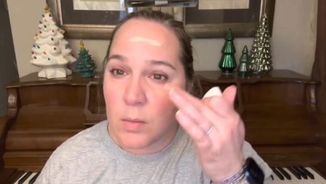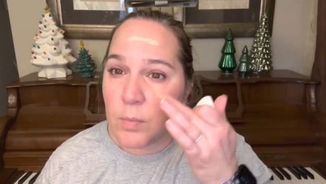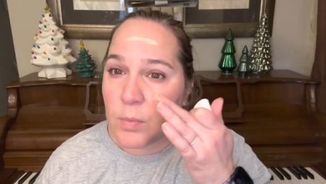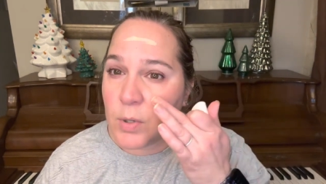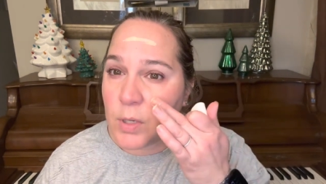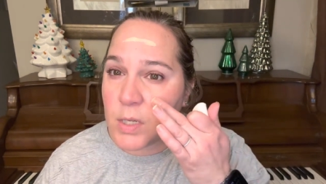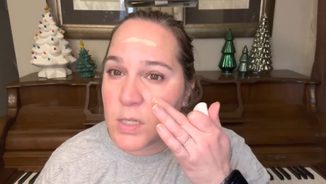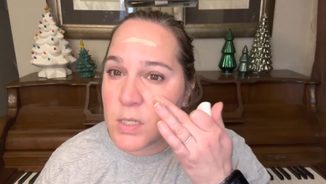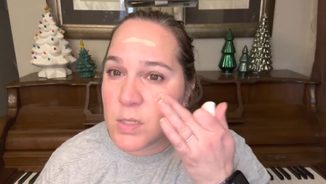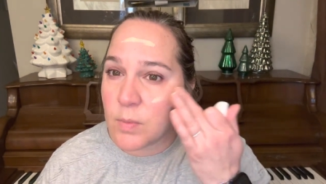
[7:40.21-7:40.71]

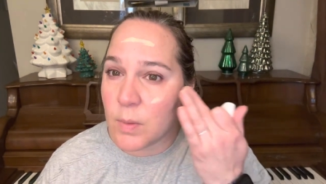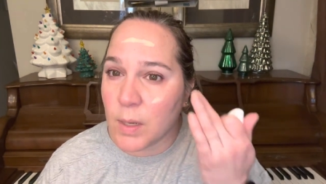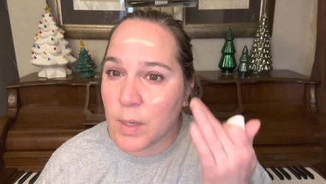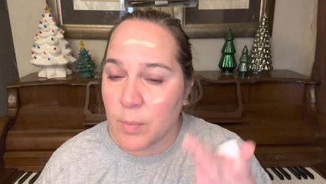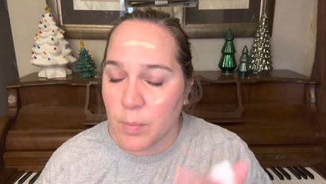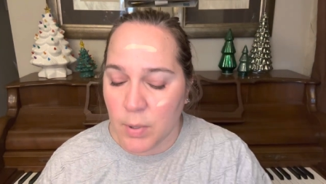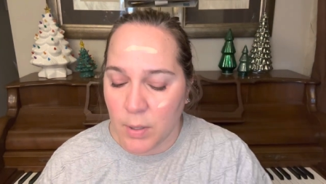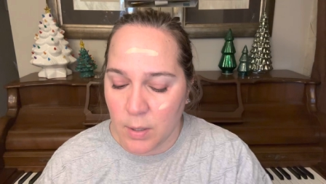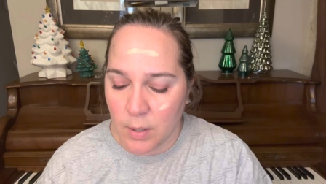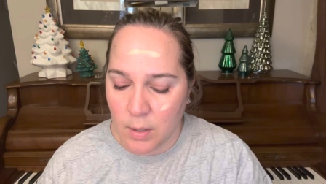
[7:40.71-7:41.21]
put a
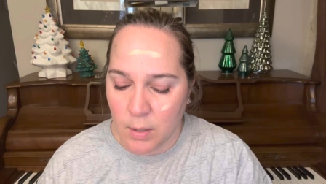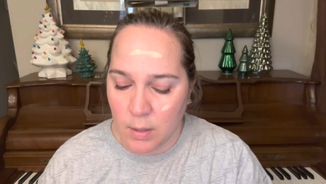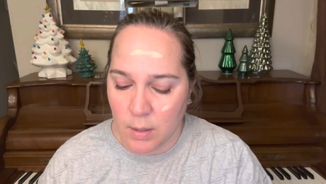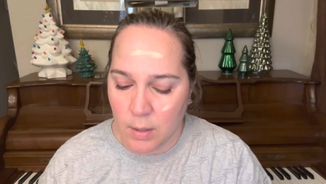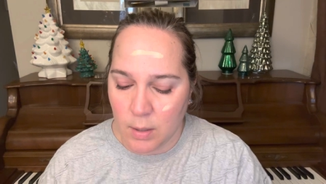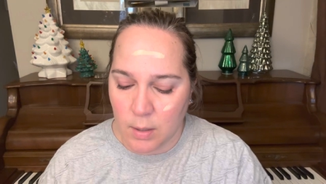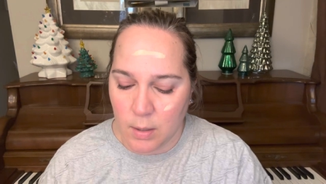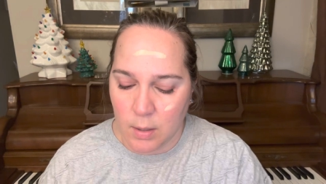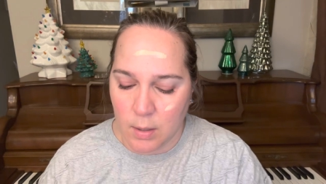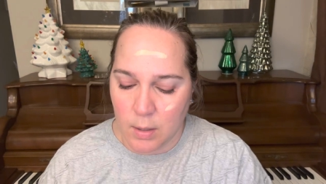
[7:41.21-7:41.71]
swipe
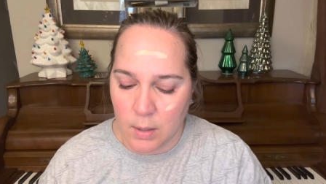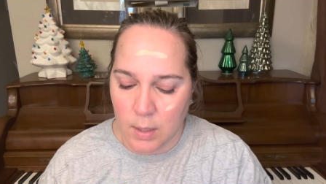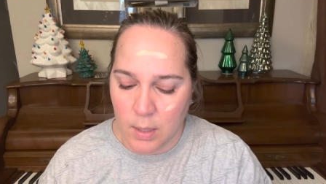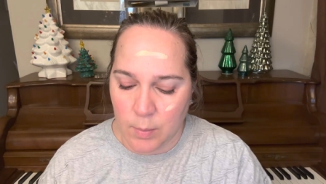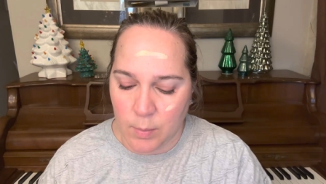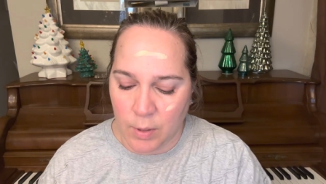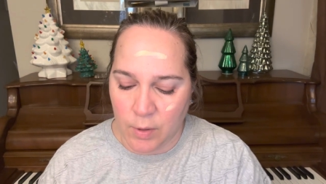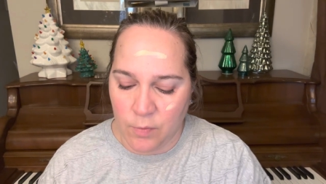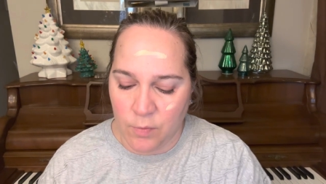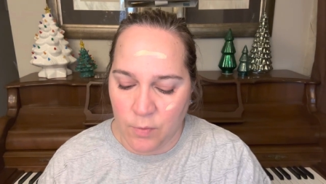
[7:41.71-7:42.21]
on
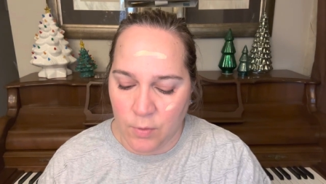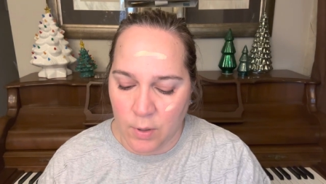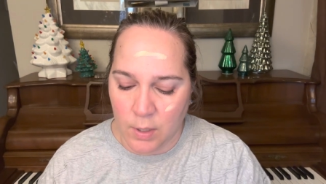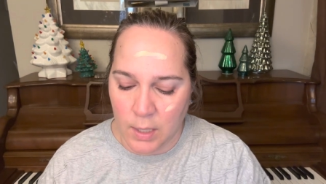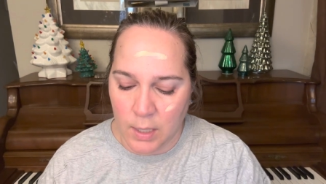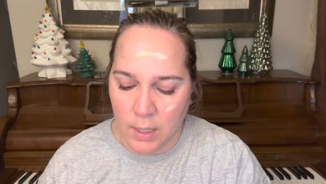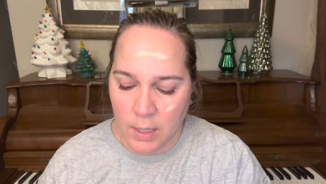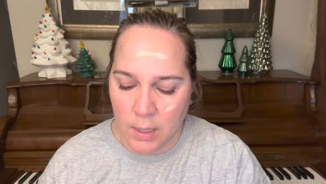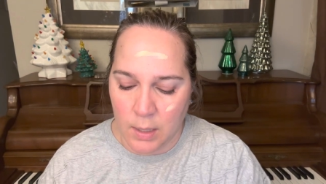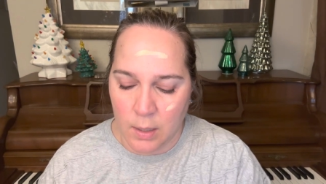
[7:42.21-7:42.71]
my
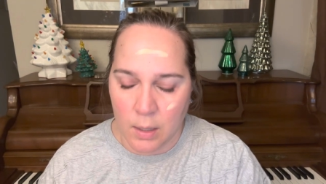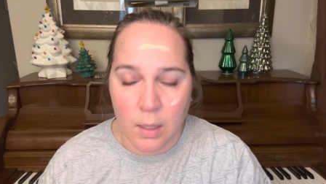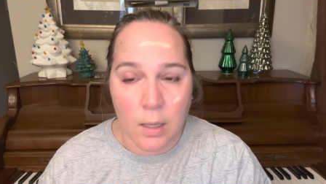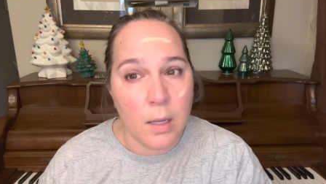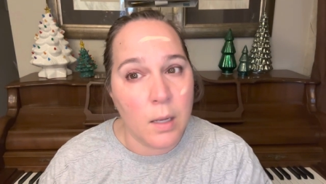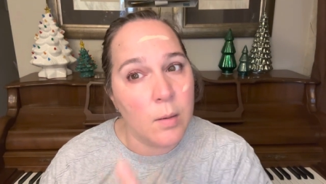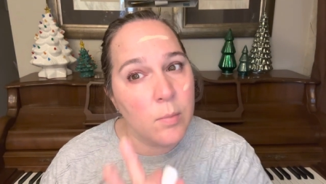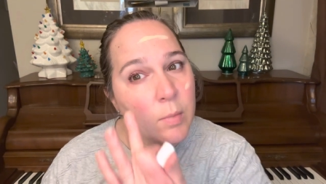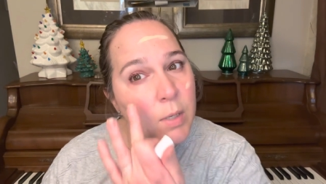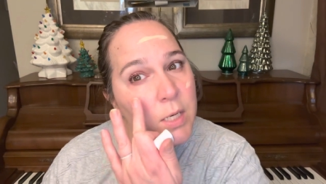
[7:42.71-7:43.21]
forehead,
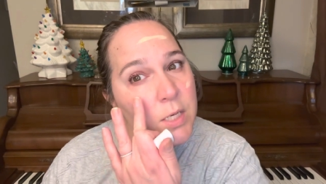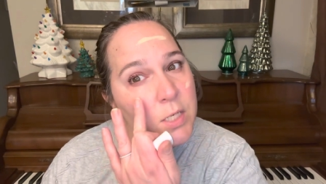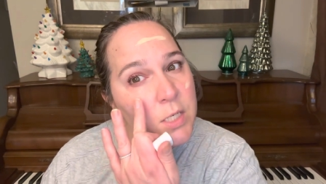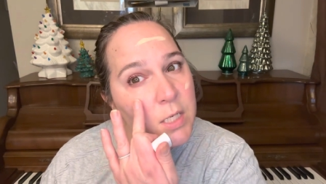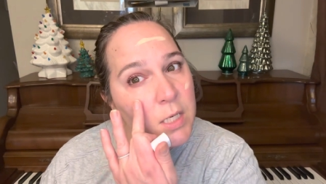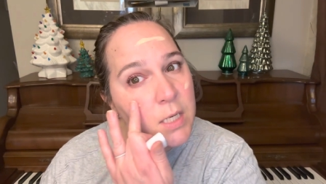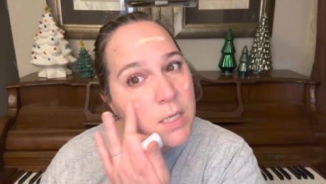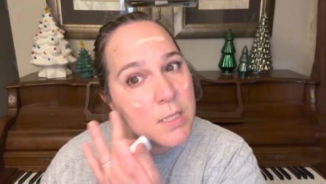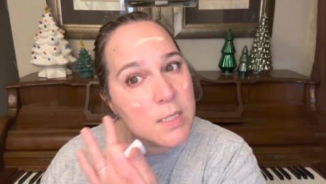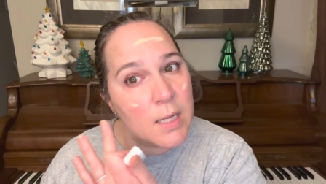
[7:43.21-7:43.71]
on my
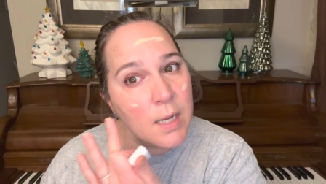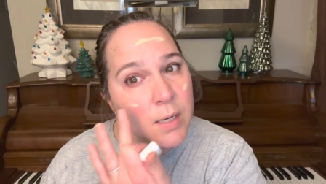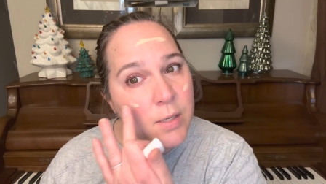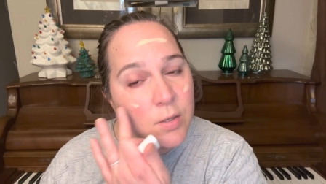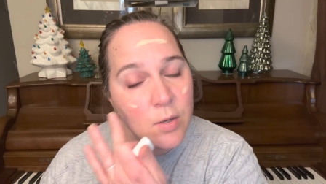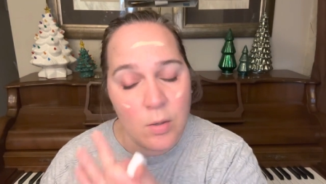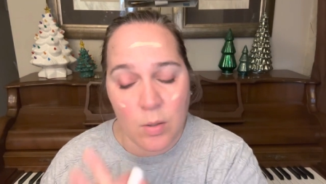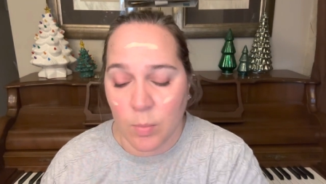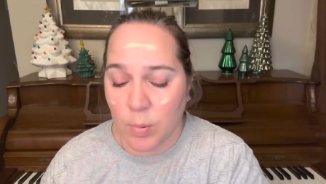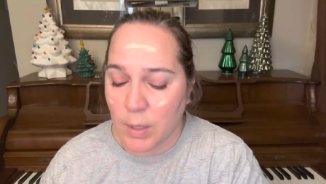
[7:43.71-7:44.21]
cheeks. I
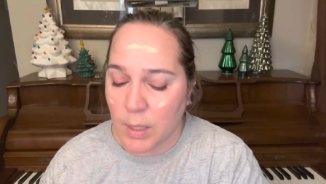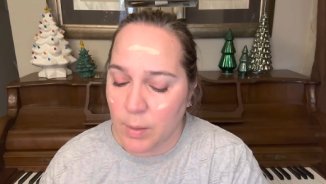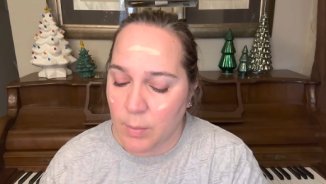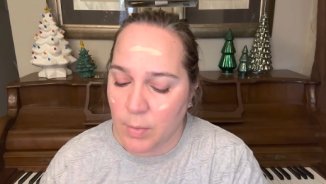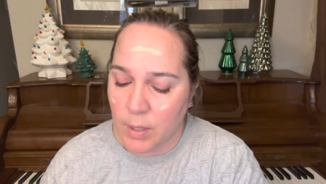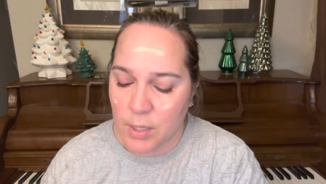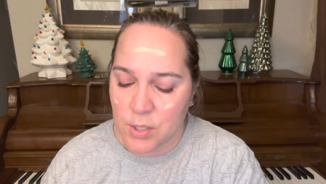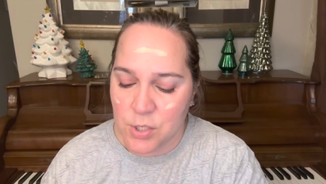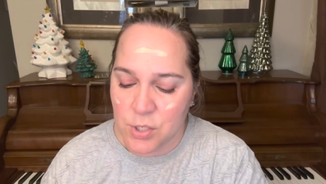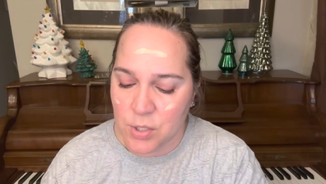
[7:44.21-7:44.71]
don't apply
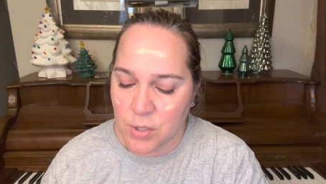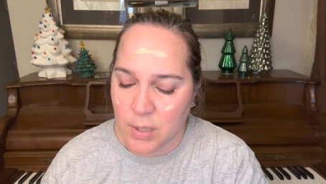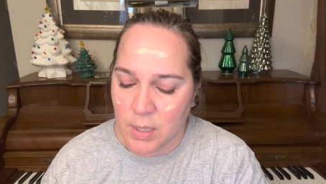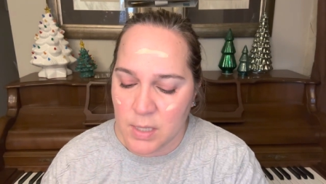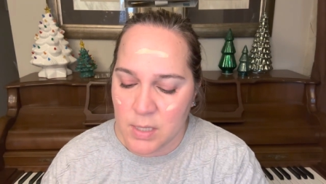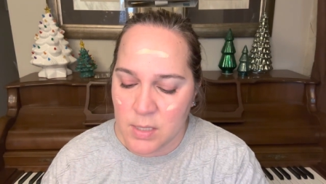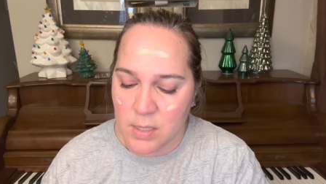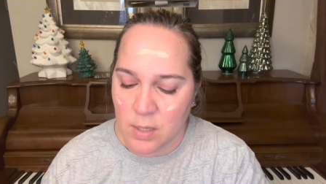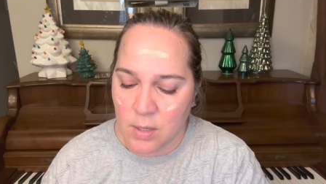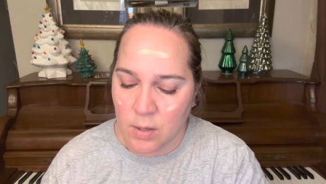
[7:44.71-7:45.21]
much. You
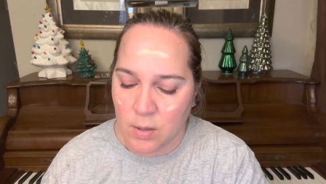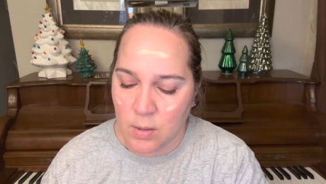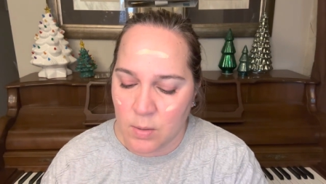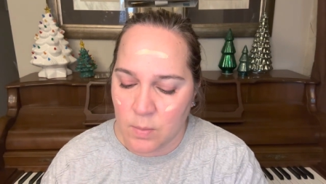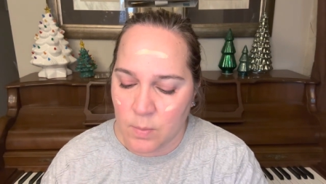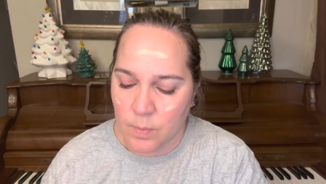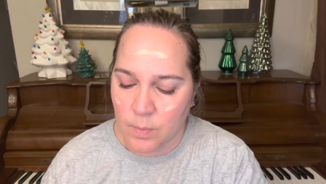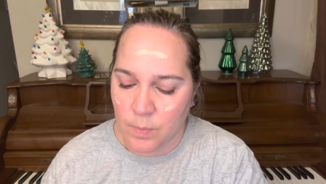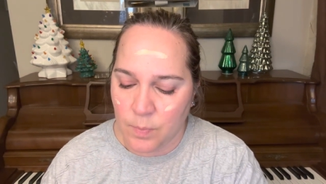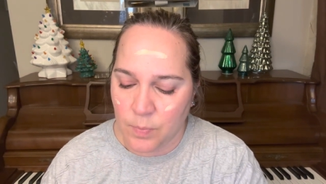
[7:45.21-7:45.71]
guys
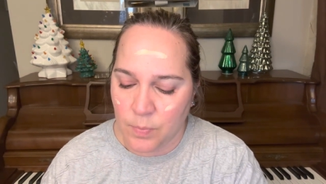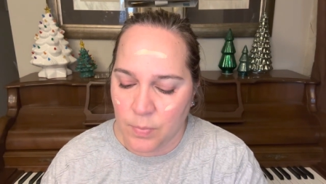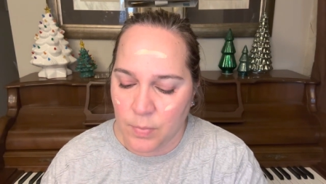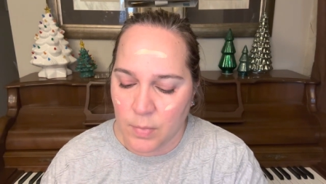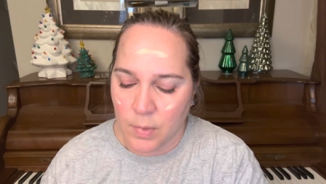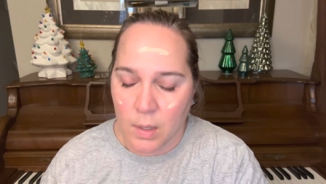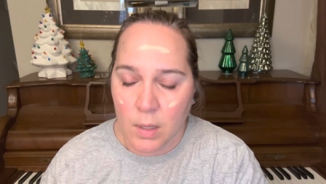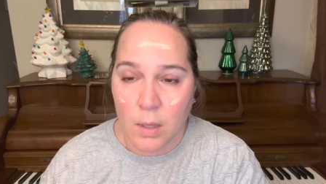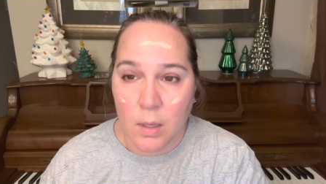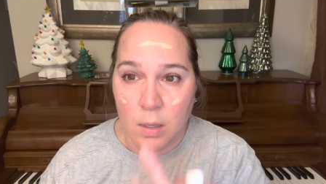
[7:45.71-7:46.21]
know
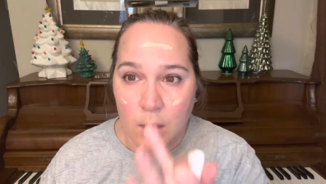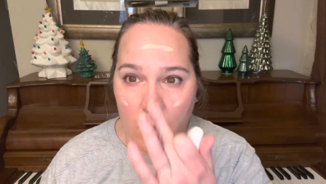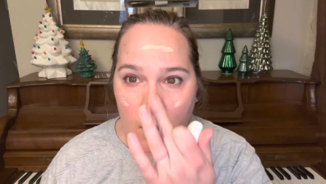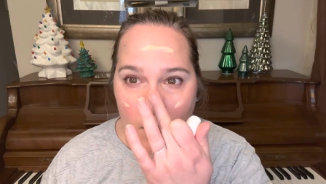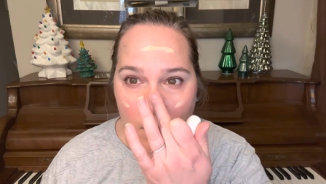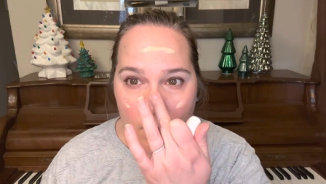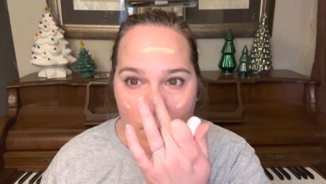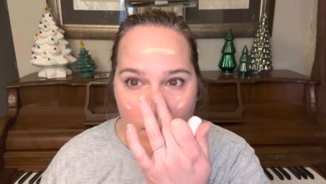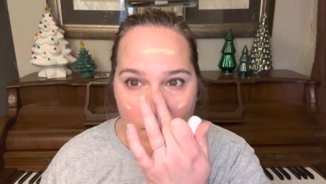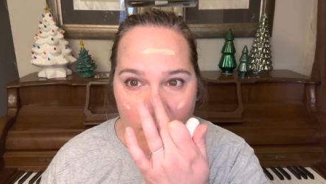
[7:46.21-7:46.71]

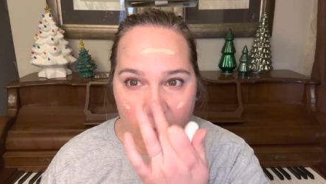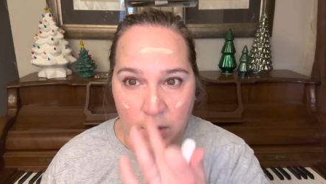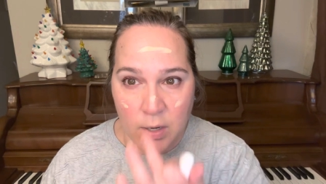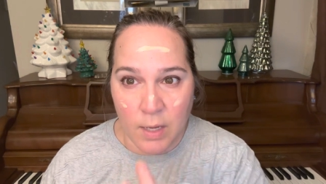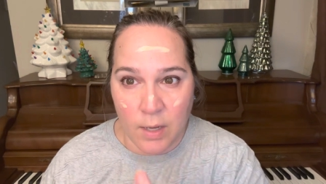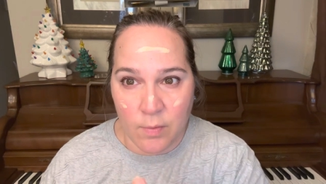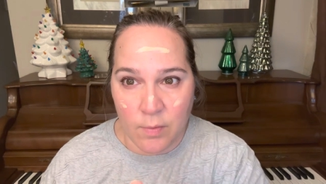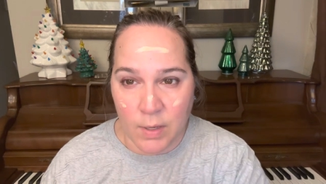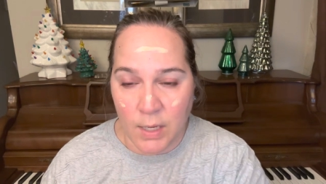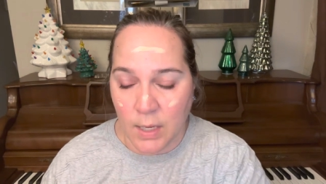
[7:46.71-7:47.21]
I'm not very
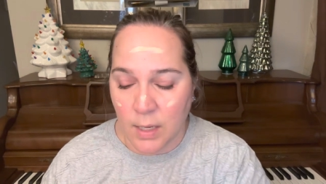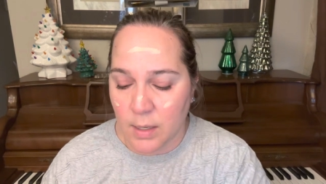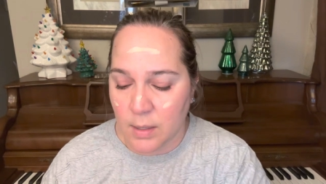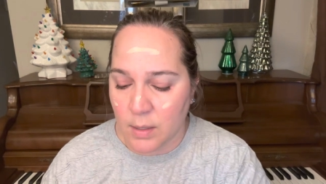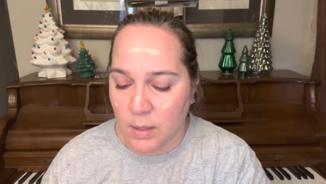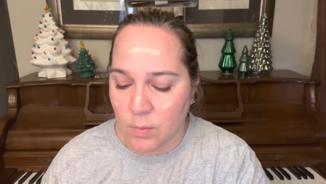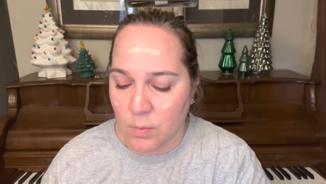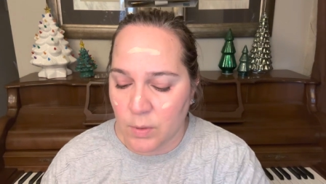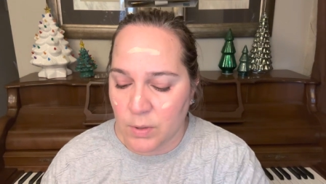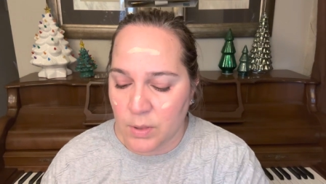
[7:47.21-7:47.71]

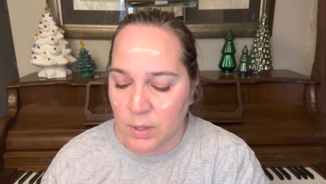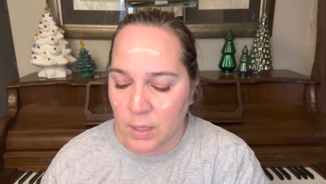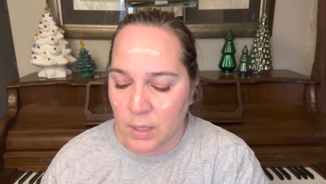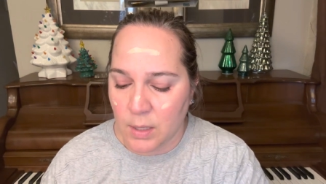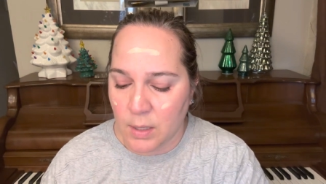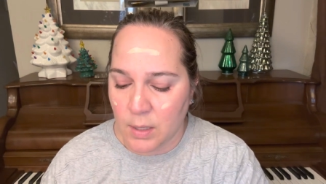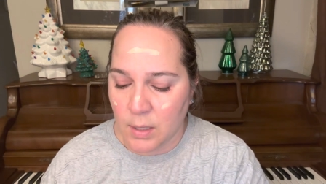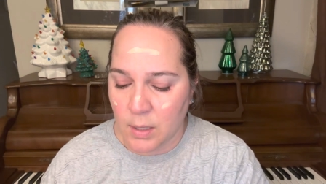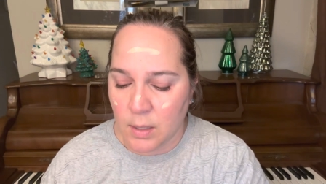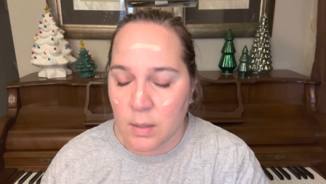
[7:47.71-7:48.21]
heavy-handed with
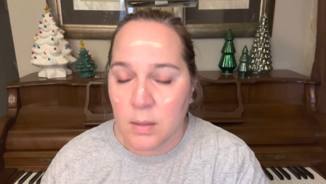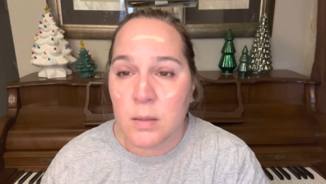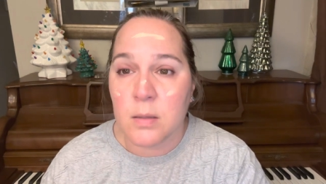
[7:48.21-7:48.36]
the uh,